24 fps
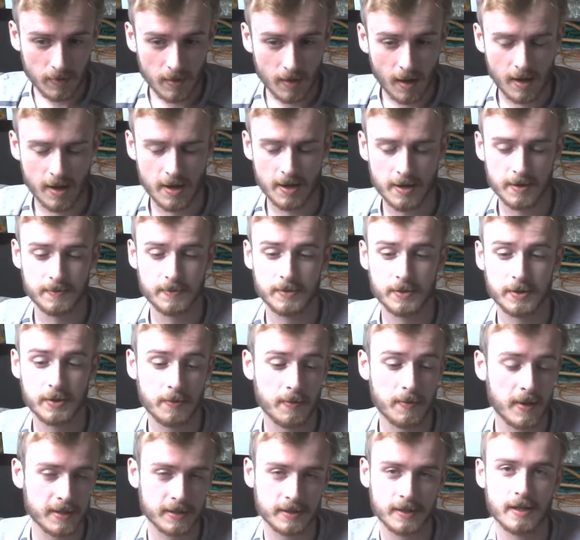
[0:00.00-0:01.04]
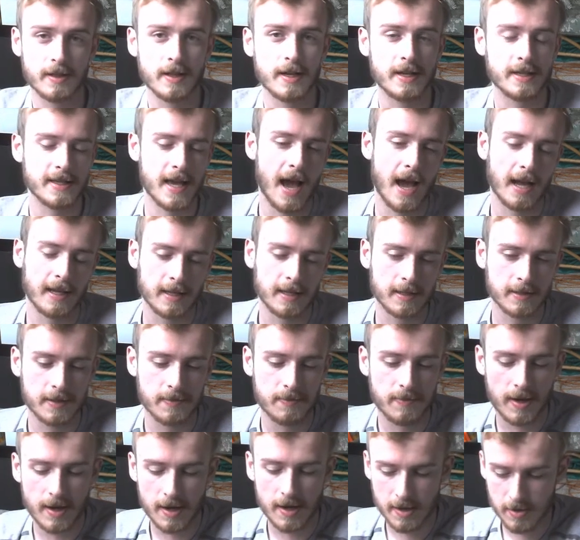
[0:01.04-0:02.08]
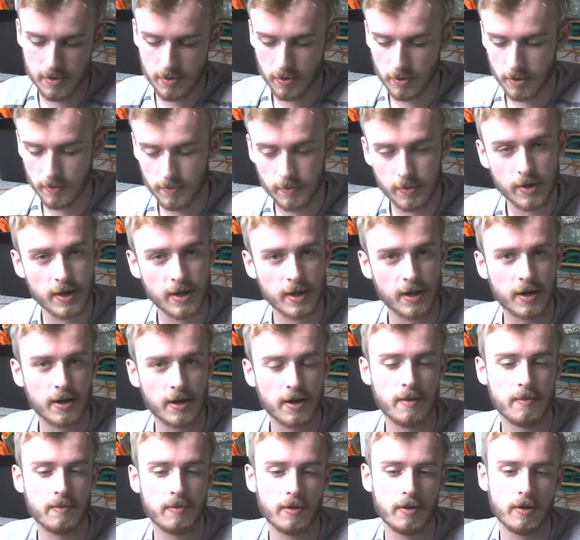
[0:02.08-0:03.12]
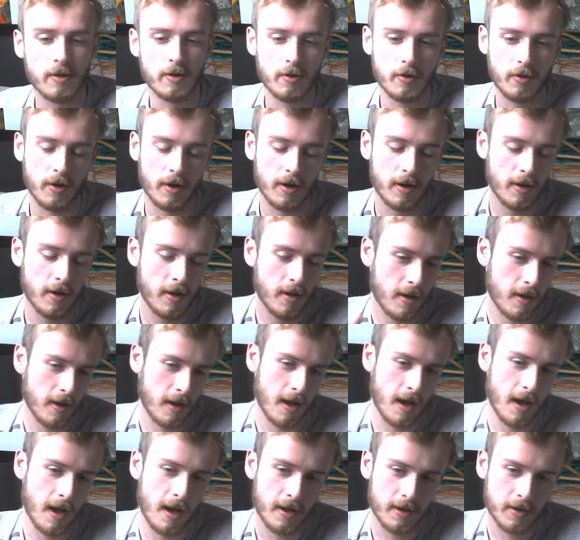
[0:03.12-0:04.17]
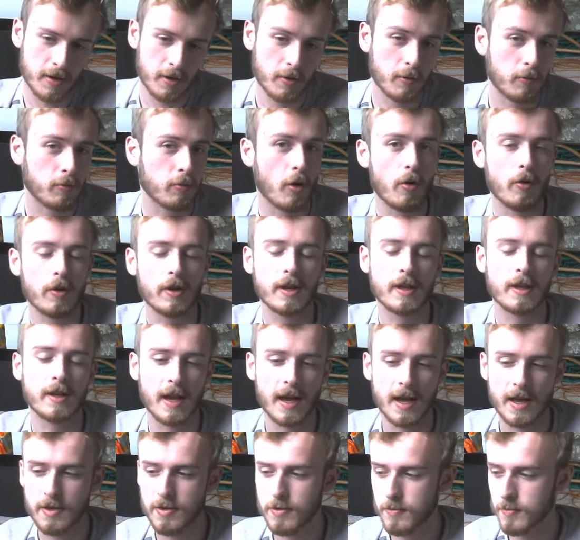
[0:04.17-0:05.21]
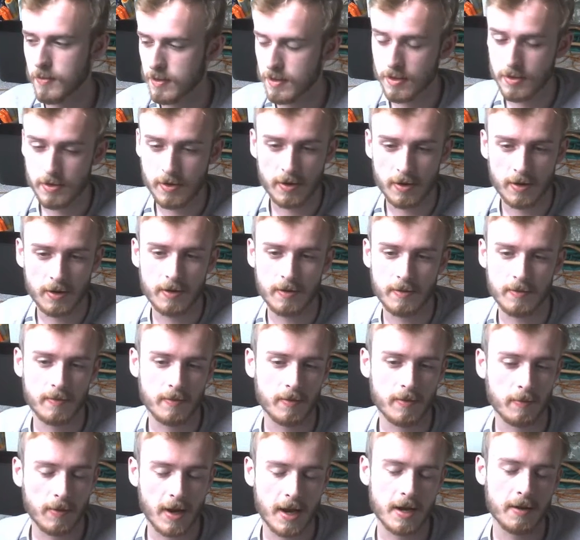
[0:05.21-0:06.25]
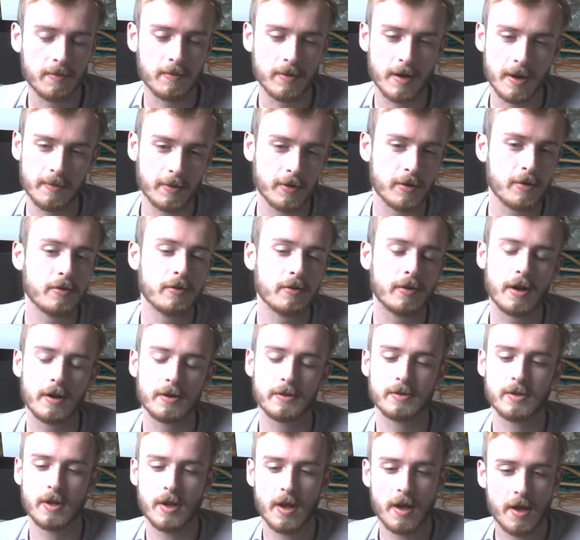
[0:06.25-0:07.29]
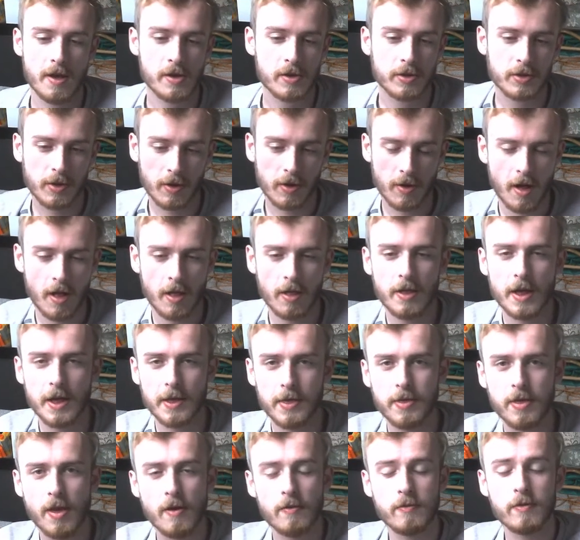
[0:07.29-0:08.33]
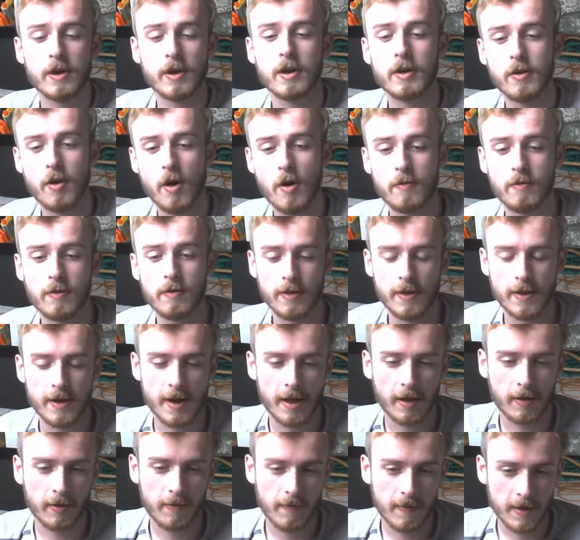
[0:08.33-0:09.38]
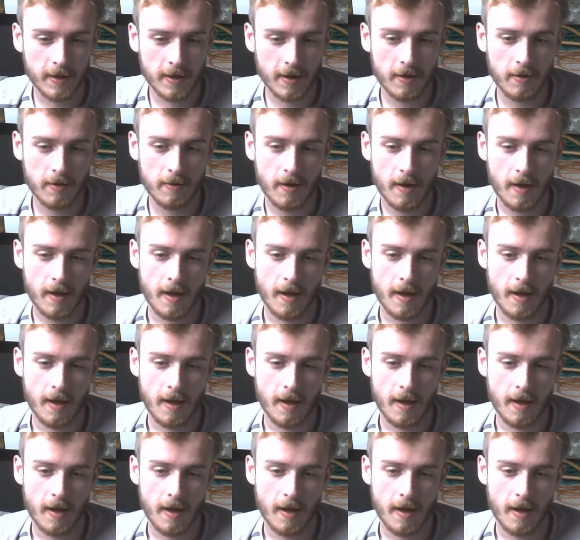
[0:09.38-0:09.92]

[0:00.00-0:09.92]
So basically like tagging somebody or putting in a number, or rolling a dice with a random number, who knows. So all of that stuff we can go over in the next video,